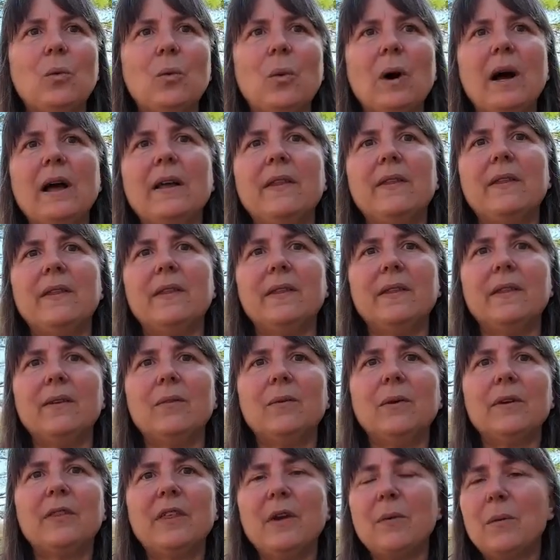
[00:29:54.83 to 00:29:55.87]
what
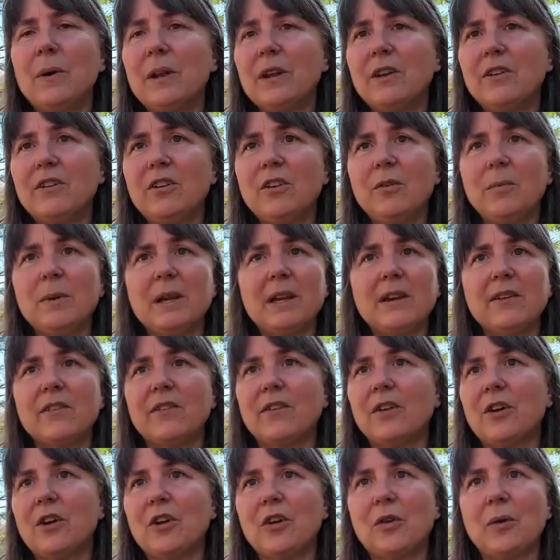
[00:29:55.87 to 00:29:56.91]
they want to do, because
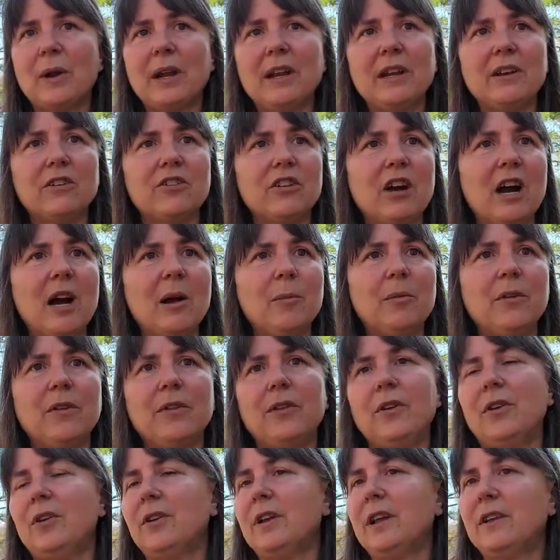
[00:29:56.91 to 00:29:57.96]
there are great jobs
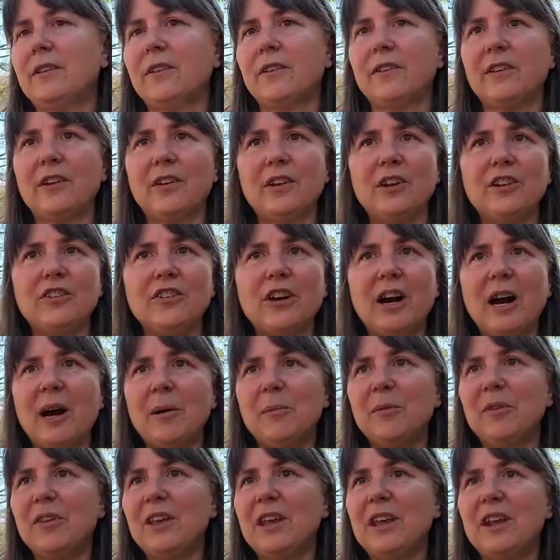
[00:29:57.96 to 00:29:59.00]
and there are necessary
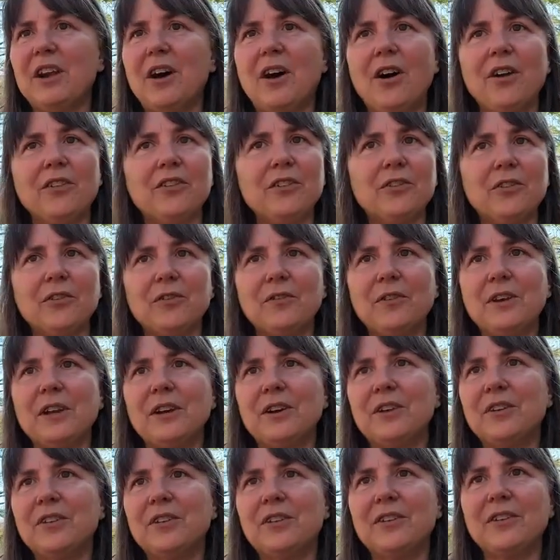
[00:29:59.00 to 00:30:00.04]
jobs in all different
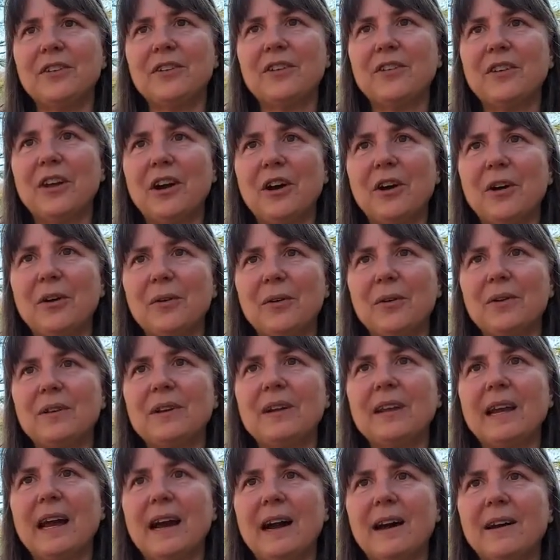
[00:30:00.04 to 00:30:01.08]
fields. So
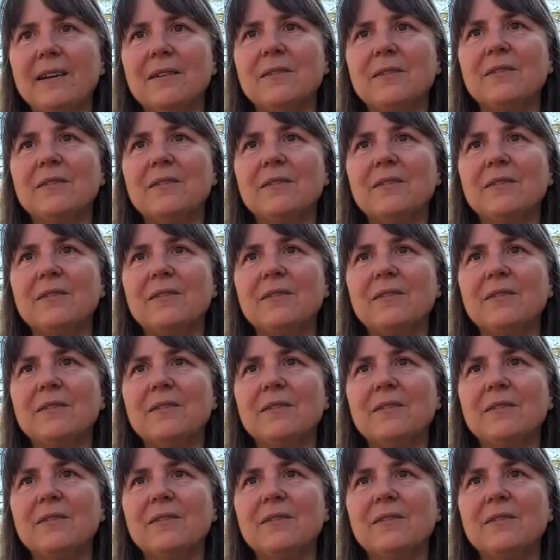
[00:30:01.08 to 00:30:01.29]
yeah,